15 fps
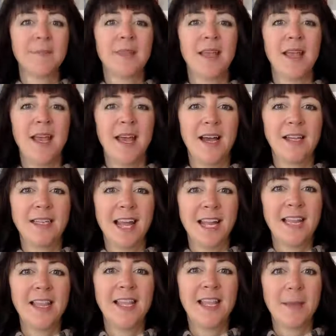And
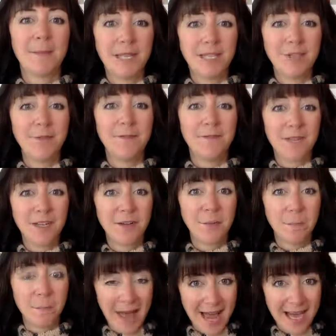anything that makes you
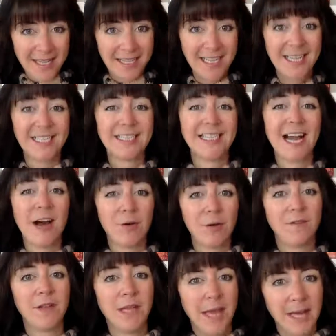feel bad is out
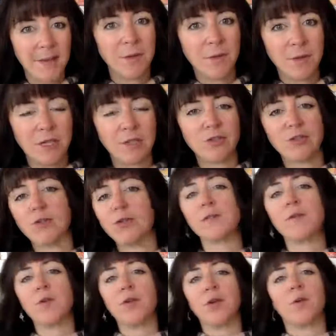of alignment with the truth of
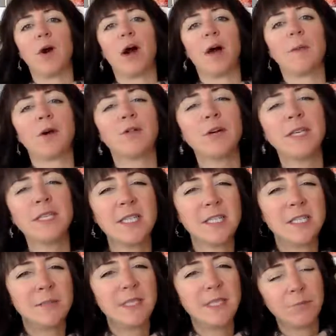who you are. But
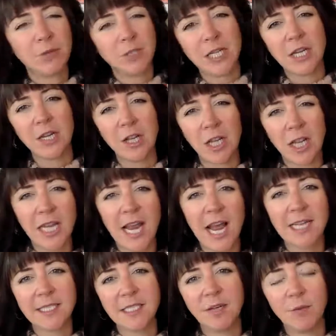criticism is a particularly
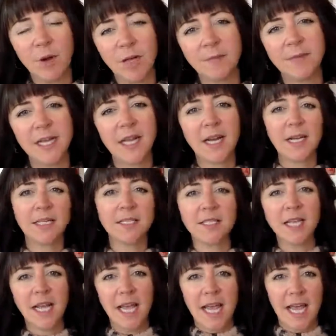nasty one because
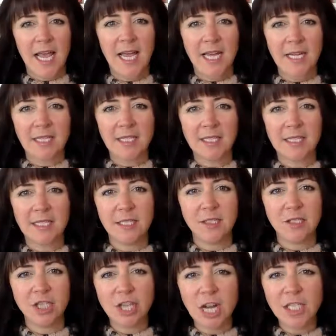it's
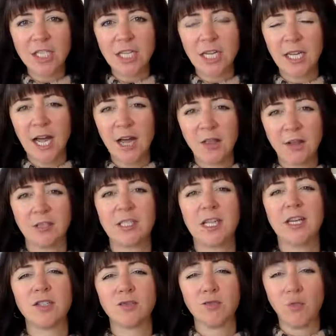judging others
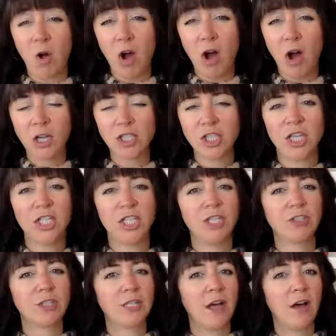as wrong, judging
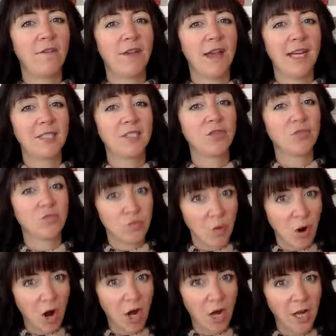yourself as
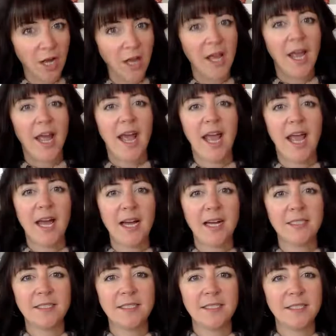wrong.
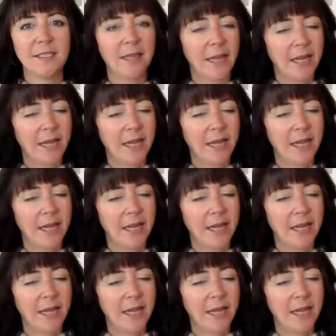And like